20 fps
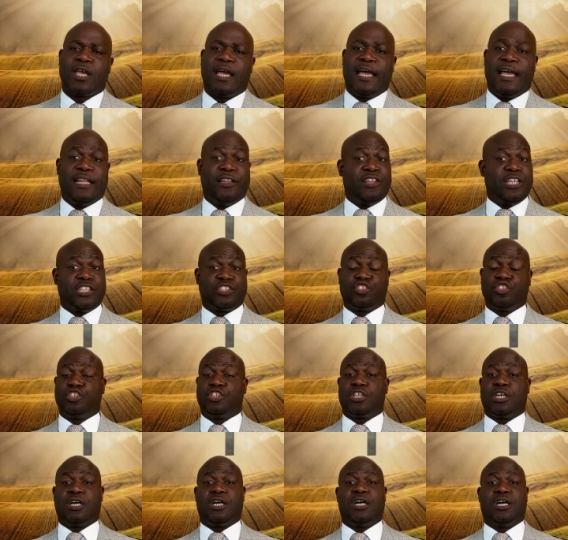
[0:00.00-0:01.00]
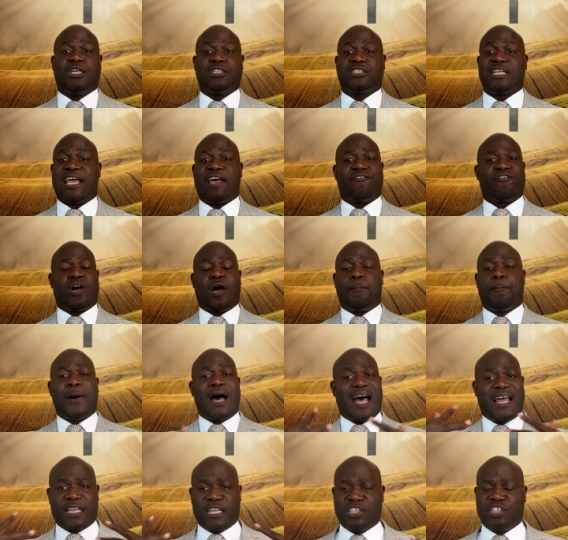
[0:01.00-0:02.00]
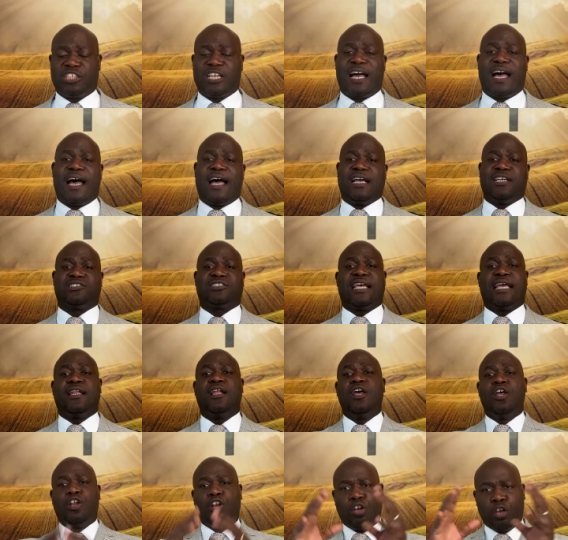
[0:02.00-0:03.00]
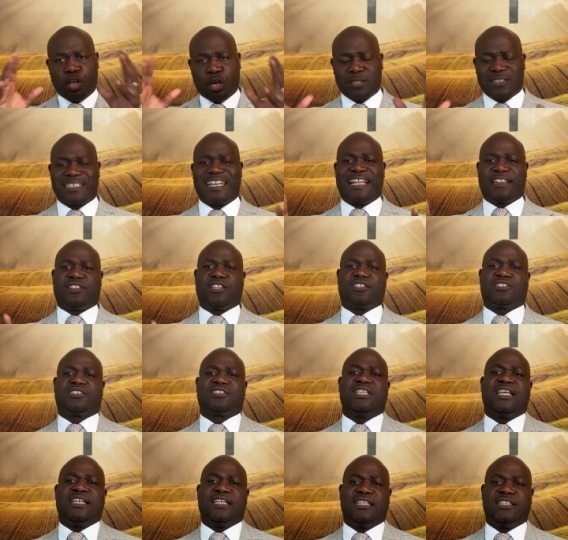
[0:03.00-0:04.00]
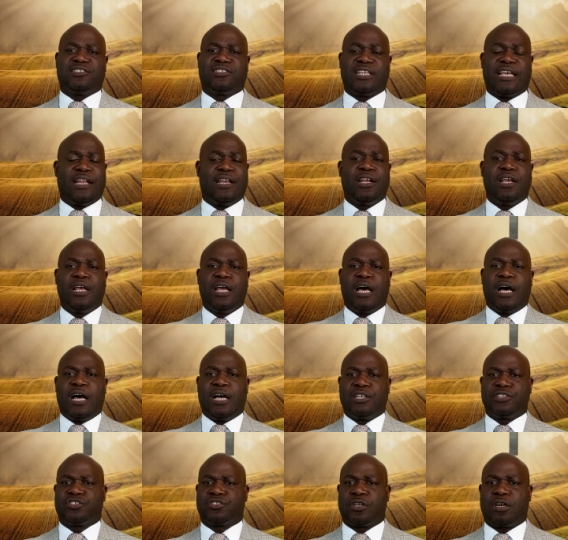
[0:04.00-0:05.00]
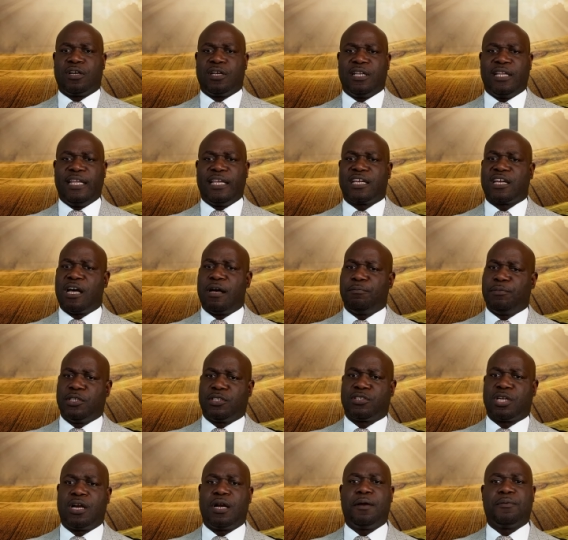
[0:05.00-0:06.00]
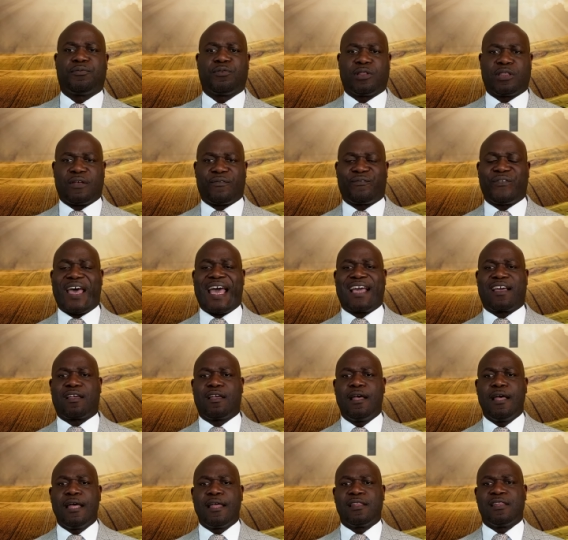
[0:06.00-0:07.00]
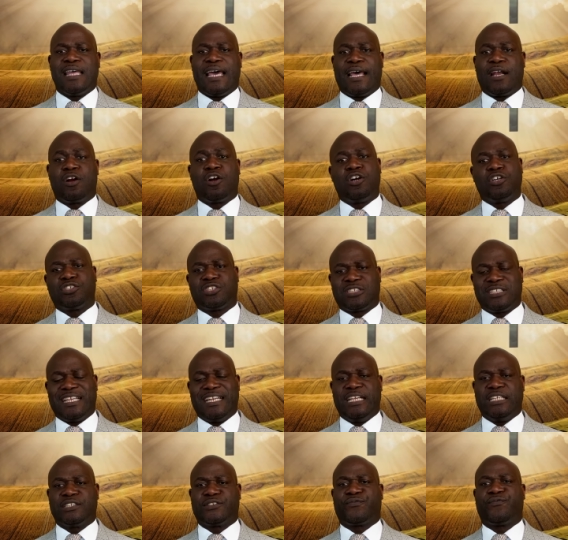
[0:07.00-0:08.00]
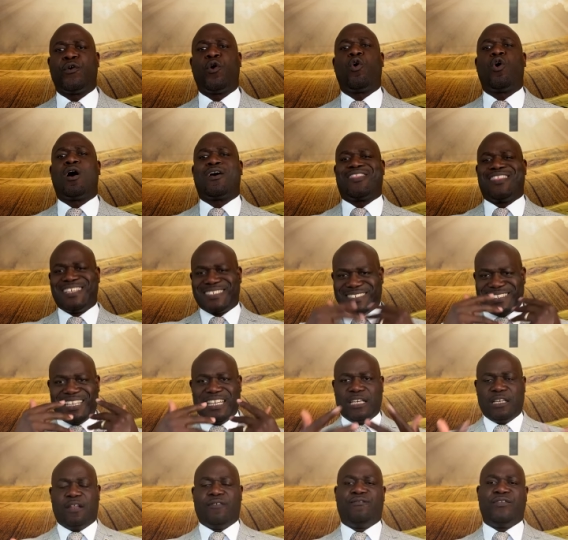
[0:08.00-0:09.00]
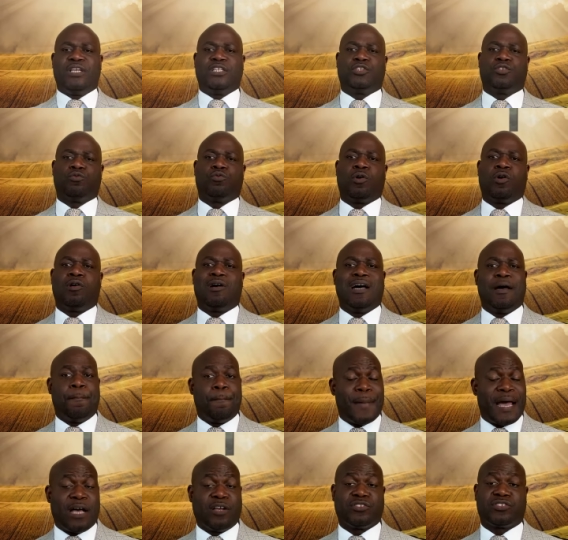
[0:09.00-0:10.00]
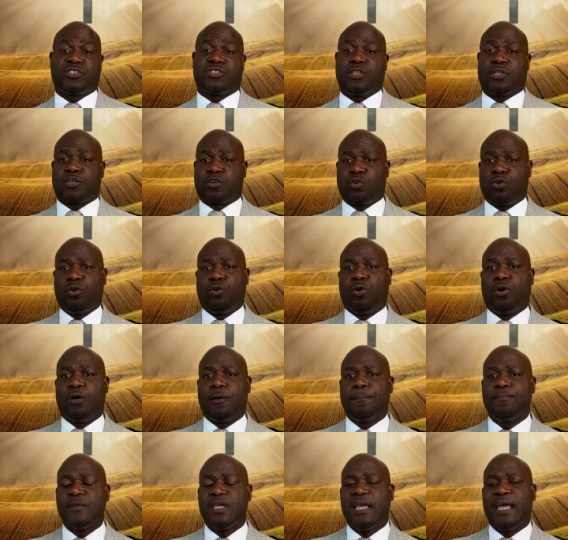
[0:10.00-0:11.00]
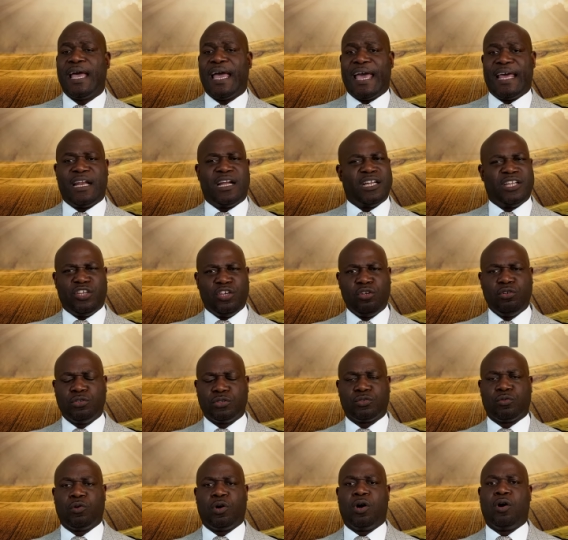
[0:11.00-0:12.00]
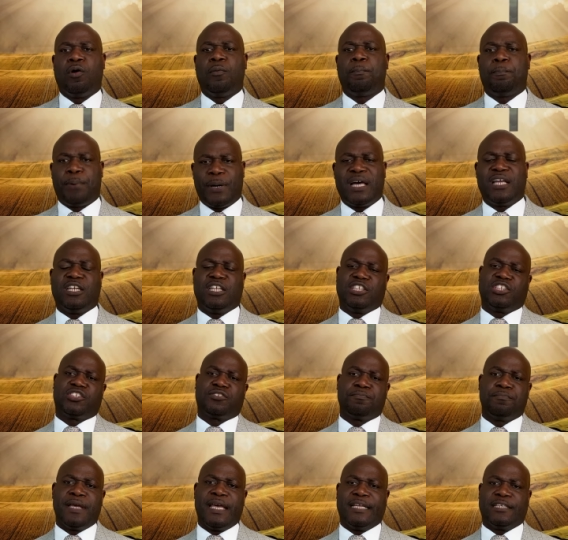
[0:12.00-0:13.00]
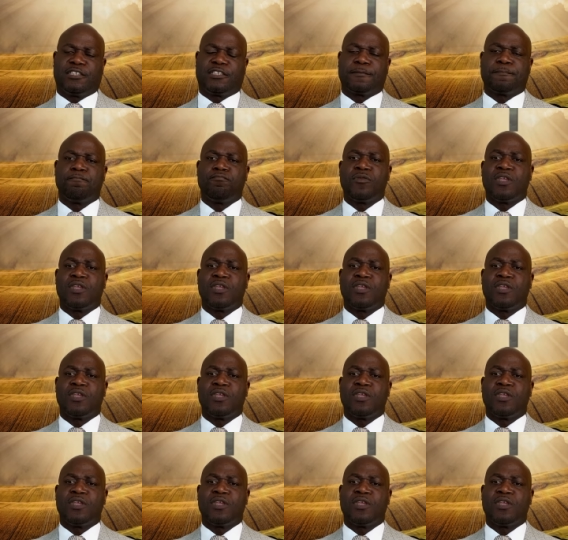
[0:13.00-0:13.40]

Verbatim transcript: And this judge have apologized and looked at the sentence and uh, certainly come to terms with the fact that her sentence for this individual amounts to cruel and unusual punishment.